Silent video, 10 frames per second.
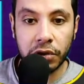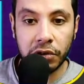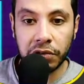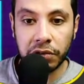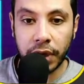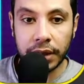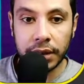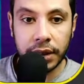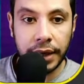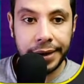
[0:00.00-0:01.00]

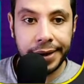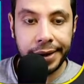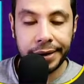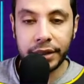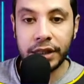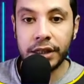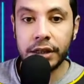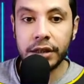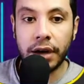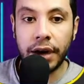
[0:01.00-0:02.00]
flight. And
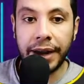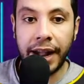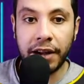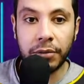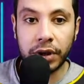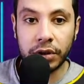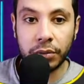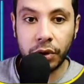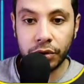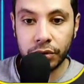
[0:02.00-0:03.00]
here I have my
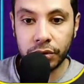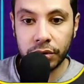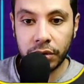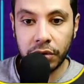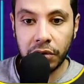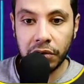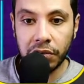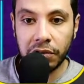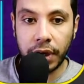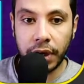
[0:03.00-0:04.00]
departure
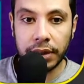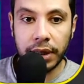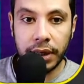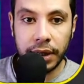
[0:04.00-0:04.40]
flight,